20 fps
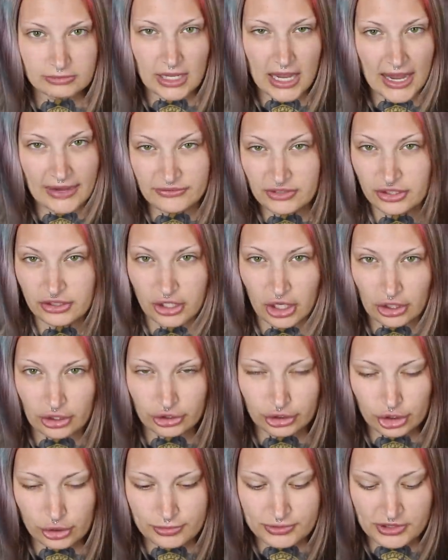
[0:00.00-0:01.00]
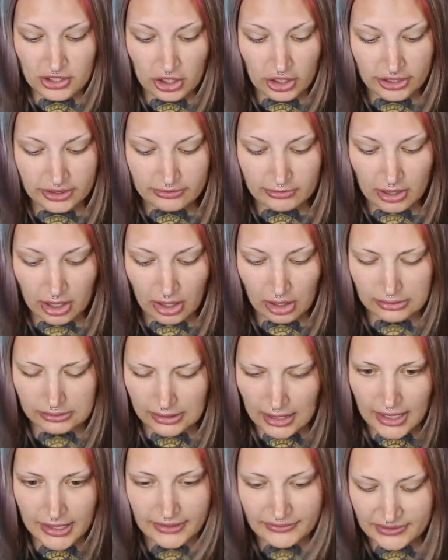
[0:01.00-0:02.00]
I've done Color Oops on a
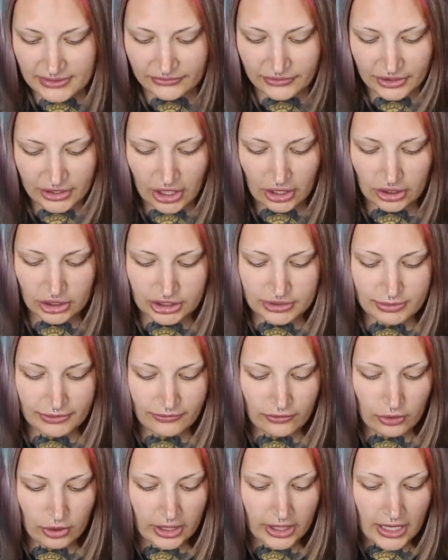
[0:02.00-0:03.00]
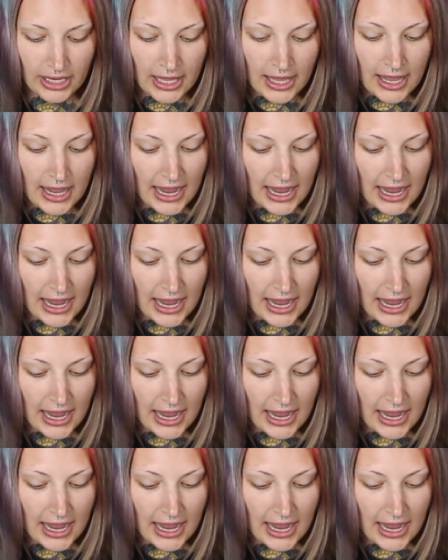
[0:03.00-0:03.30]
lot of different colors before.